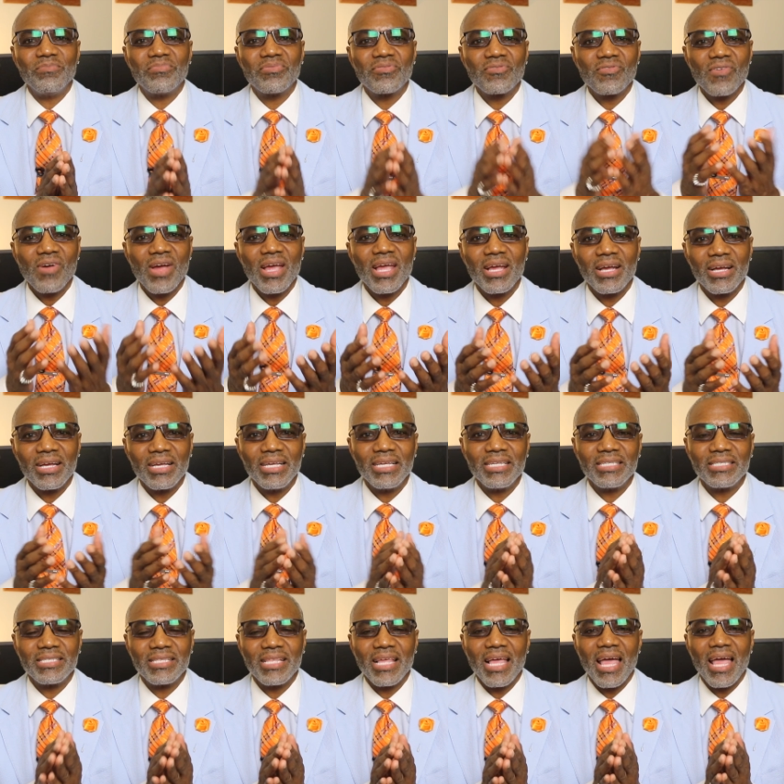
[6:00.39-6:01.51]
prayer
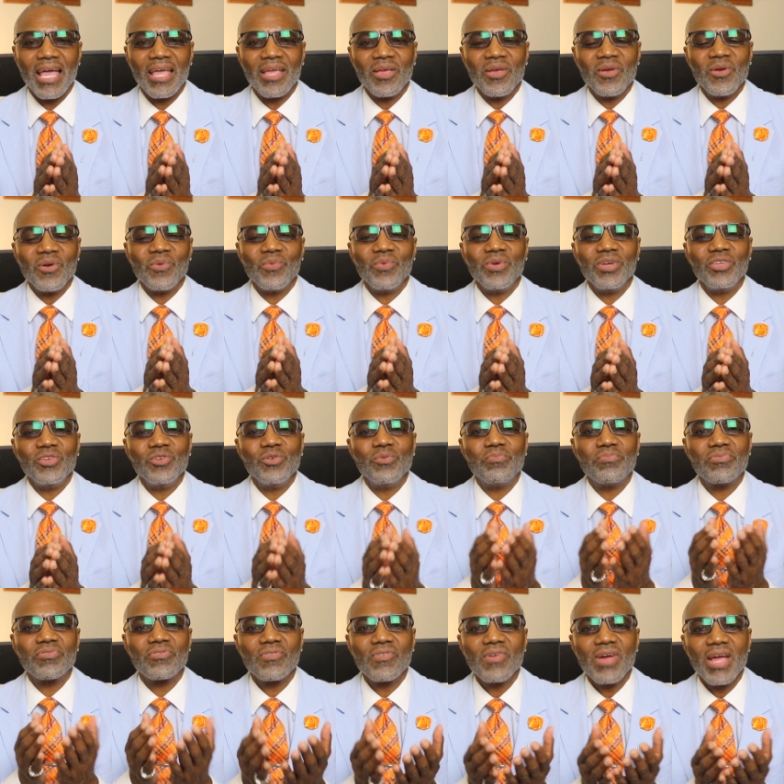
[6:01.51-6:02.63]
is that when you
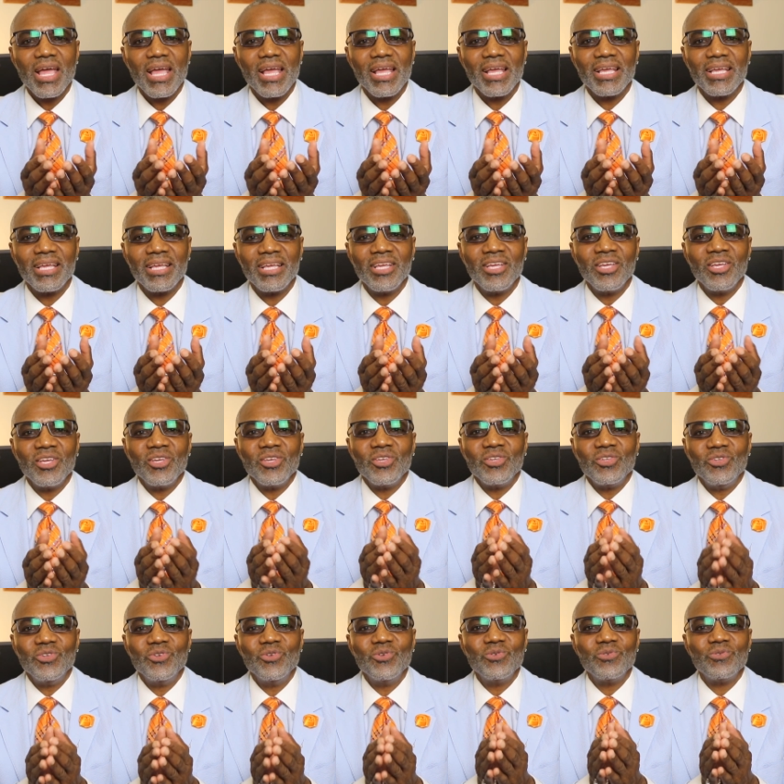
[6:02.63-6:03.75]
pray,
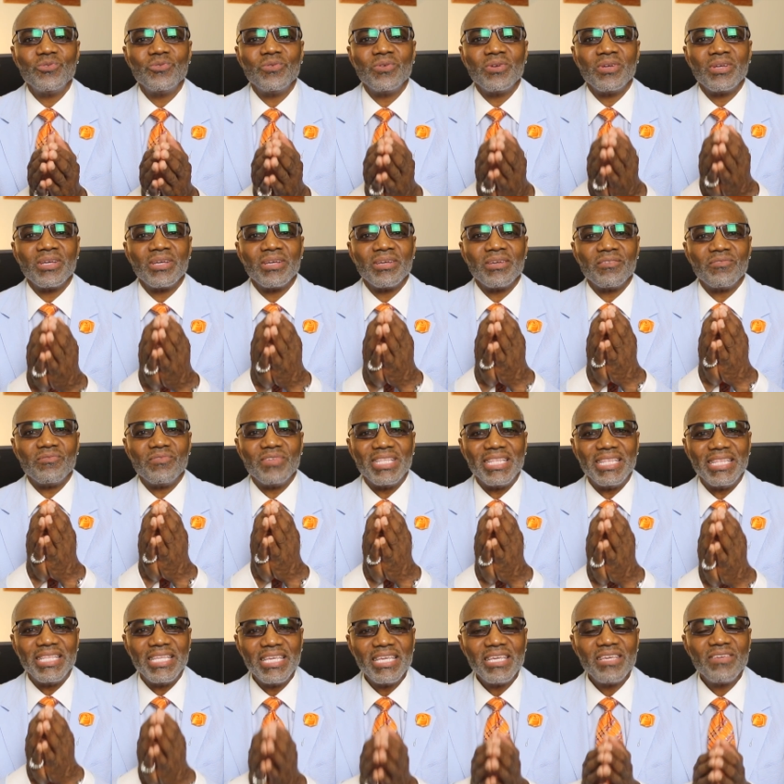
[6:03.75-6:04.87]
you
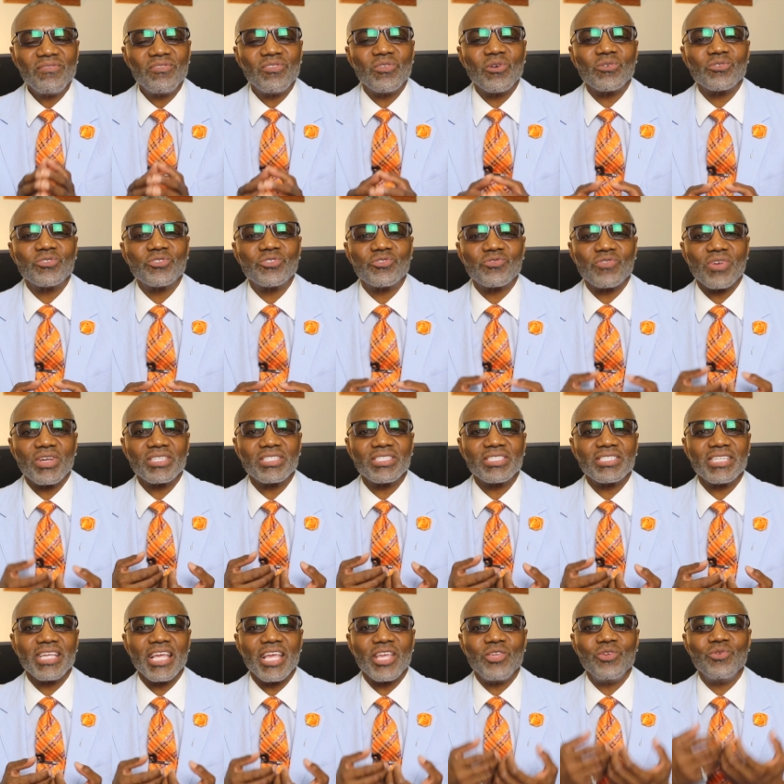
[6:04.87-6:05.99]
relieve those
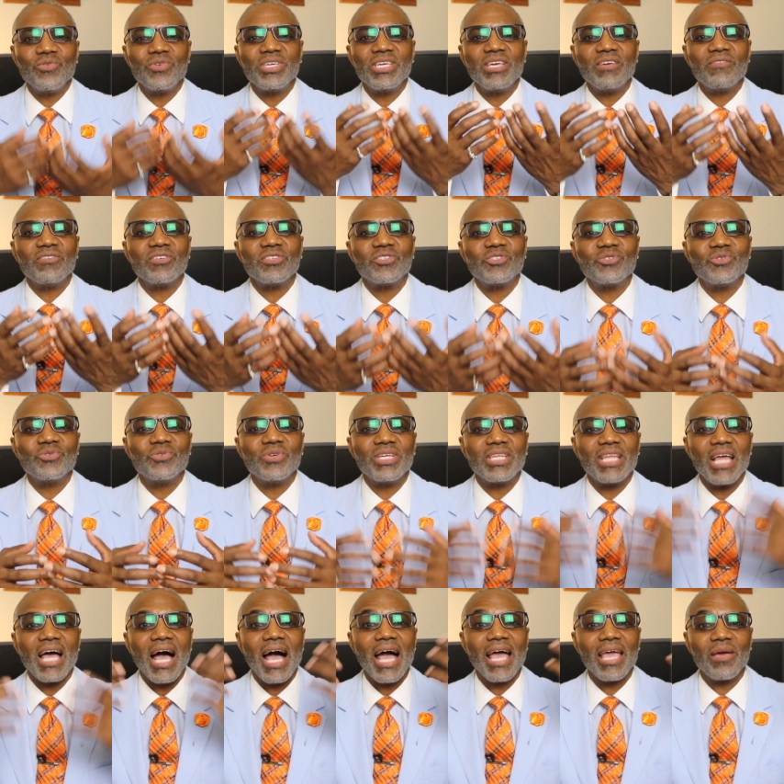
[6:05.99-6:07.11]
stresses and you give it to an
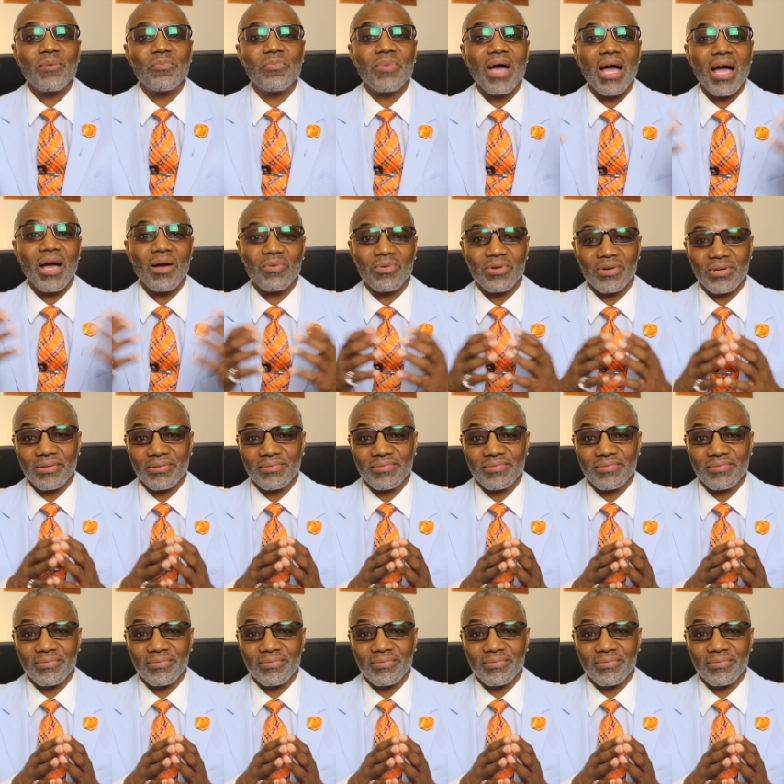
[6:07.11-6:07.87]
higher power.